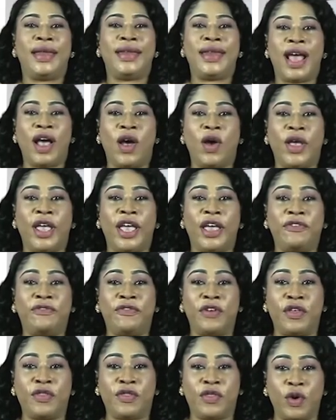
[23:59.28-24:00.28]
Now,
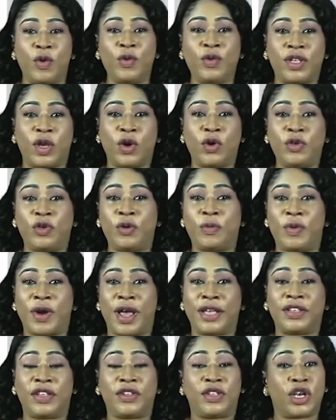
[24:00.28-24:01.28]
if those
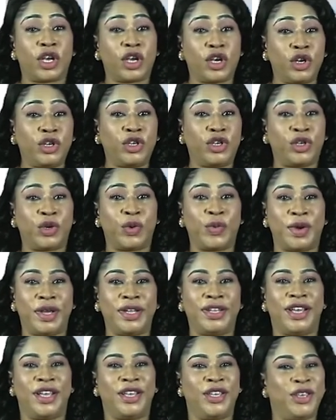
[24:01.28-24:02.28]
enterprises could do
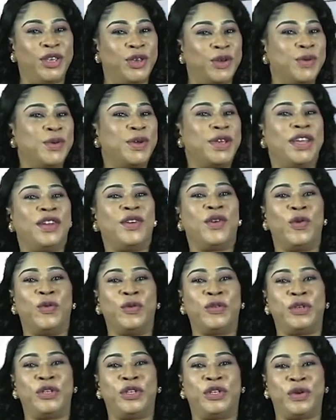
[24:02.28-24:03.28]
it, you can
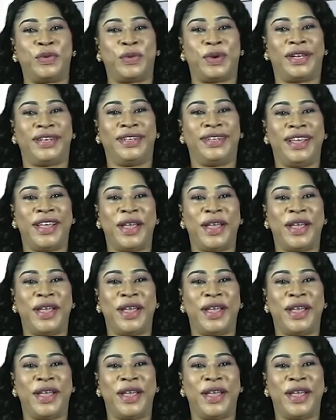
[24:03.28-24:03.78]
also do it.